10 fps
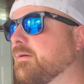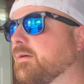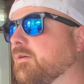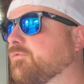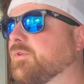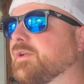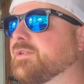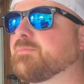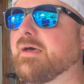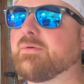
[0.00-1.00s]
of
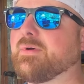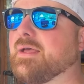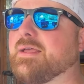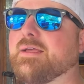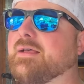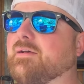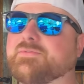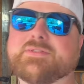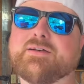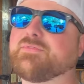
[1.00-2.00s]
footage, by the way, of
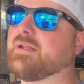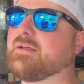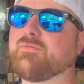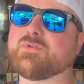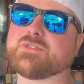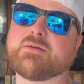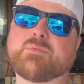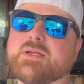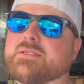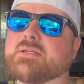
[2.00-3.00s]
stuff that for some
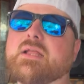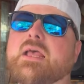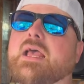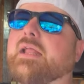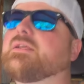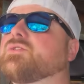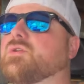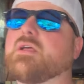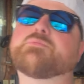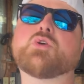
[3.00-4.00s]
reason, and it's
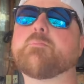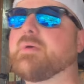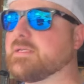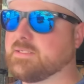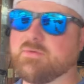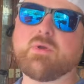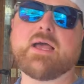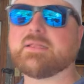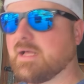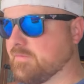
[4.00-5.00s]
because I'm so busy,
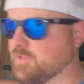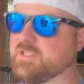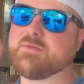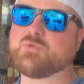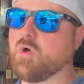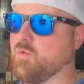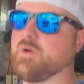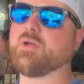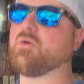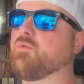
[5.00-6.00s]
right? Life just keeps going
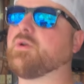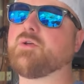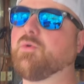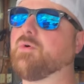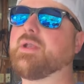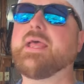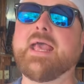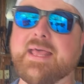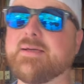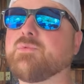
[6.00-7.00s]
and going and going,
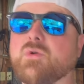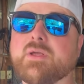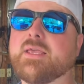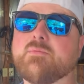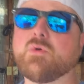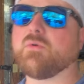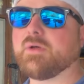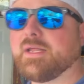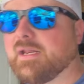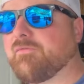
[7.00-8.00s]
and I'm going to keep
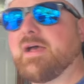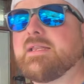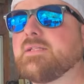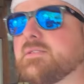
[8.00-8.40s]
going. And if I didn't